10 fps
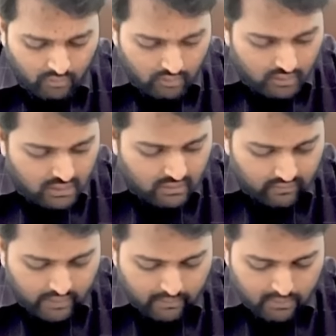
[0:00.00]
is
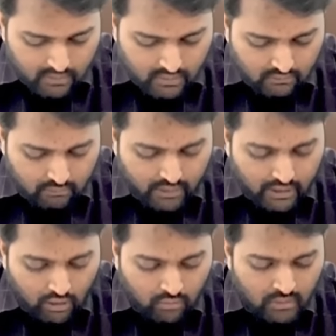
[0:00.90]
5%. By
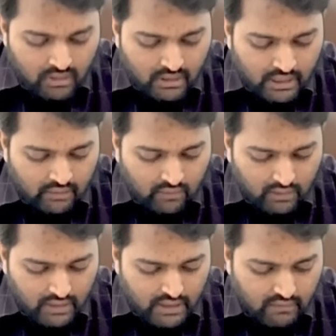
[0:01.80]
how much an annual
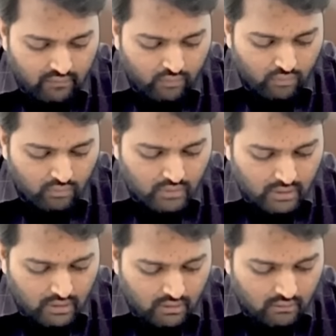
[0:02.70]
cash inflow
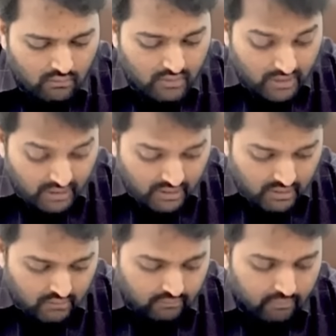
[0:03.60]
shall
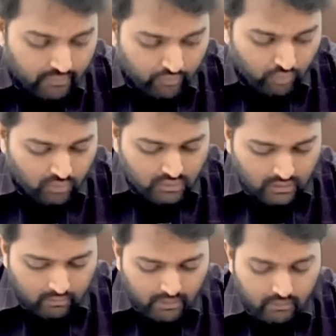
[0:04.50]
change before the
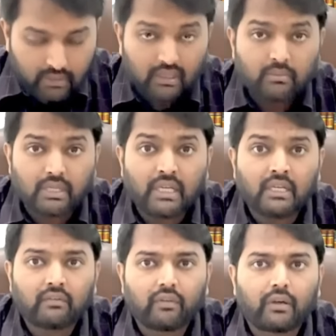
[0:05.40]
company becomes
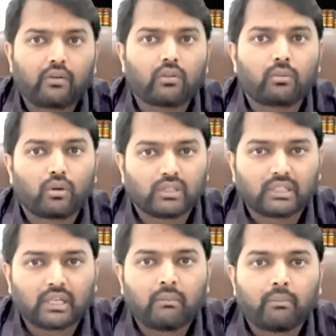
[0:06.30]
indifferent to the
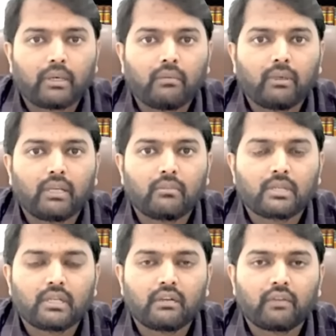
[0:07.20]
project? Company becomes
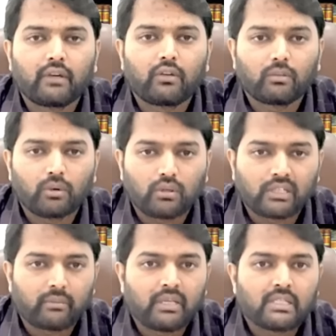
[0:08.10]
indifferent to the
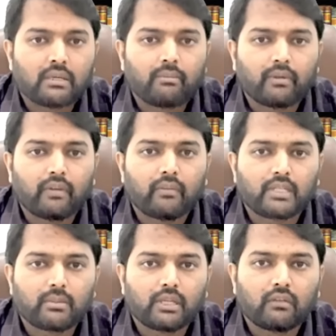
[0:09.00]
project means NPV
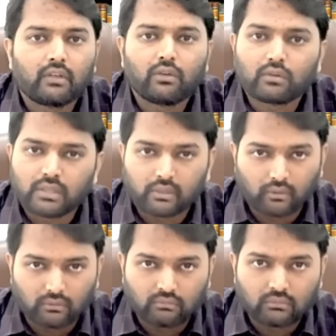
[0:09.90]
must be equal to
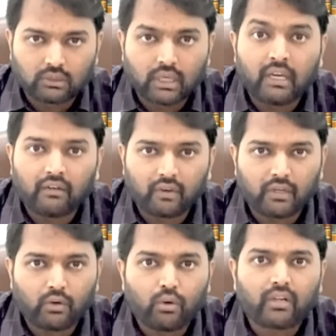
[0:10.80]
0.
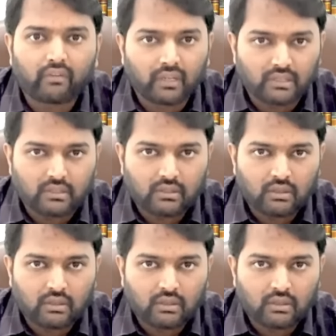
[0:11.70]
Indifferent, no difference.